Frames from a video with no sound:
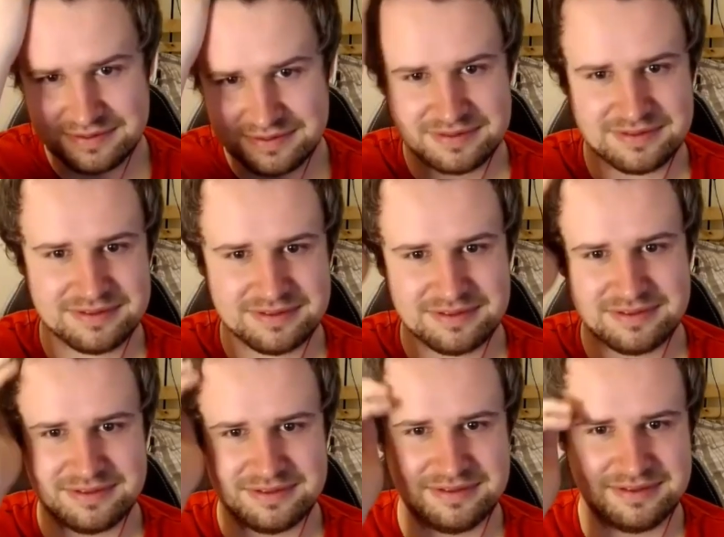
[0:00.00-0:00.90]

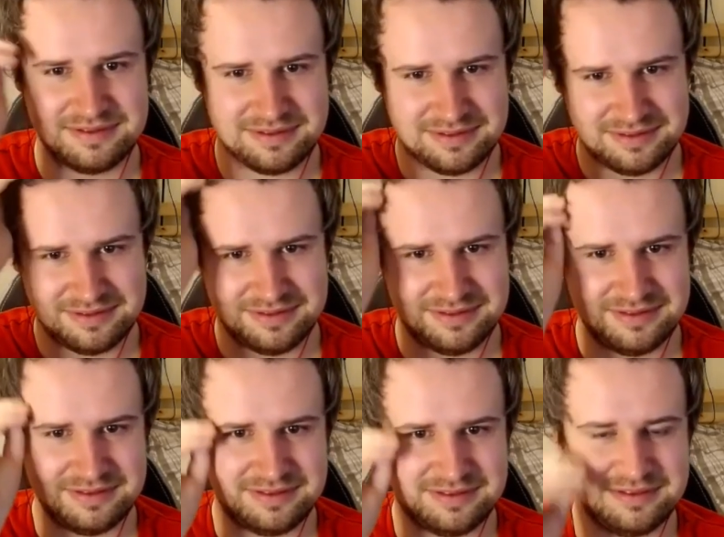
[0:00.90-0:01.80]

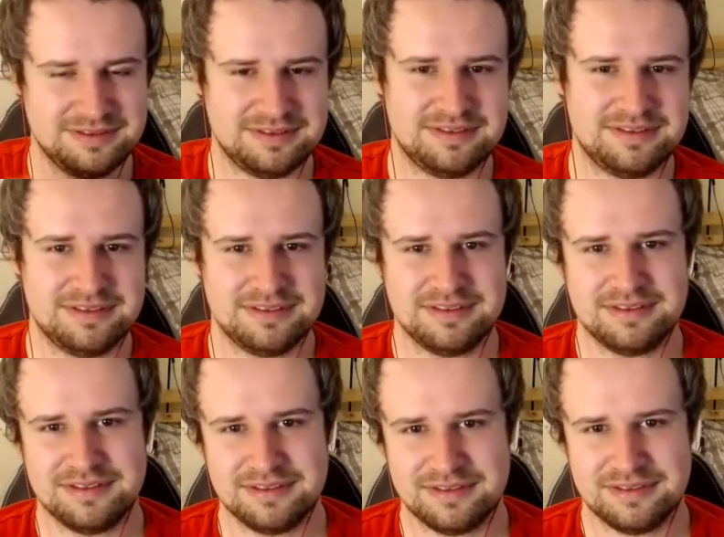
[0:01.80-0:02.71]

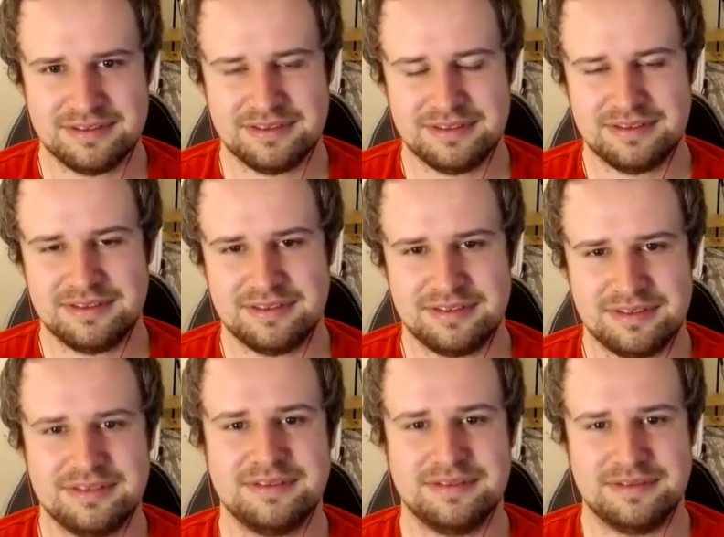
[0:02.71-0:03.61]

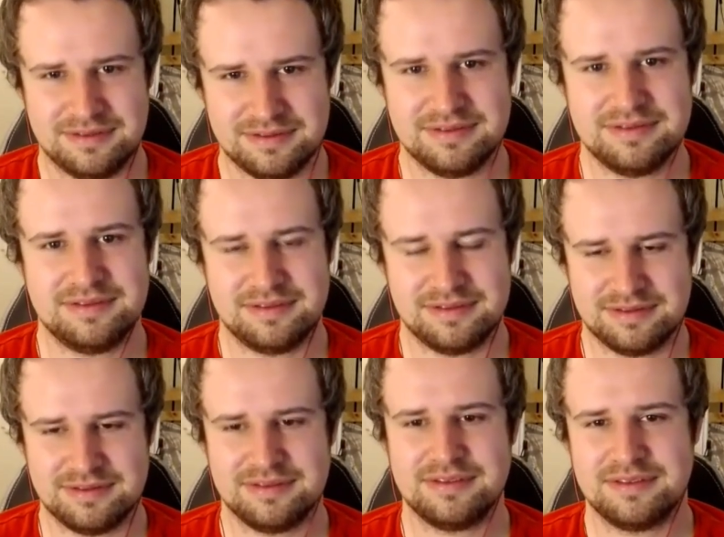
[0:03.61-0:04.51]

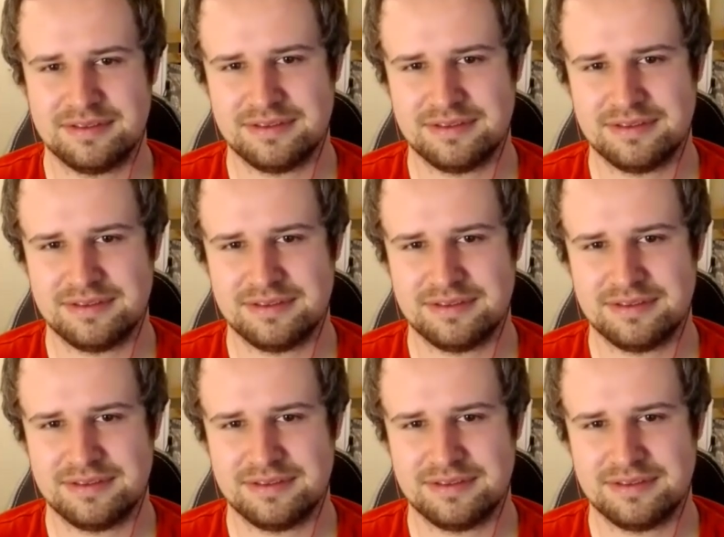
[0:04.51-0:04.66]
This person isn't speaking.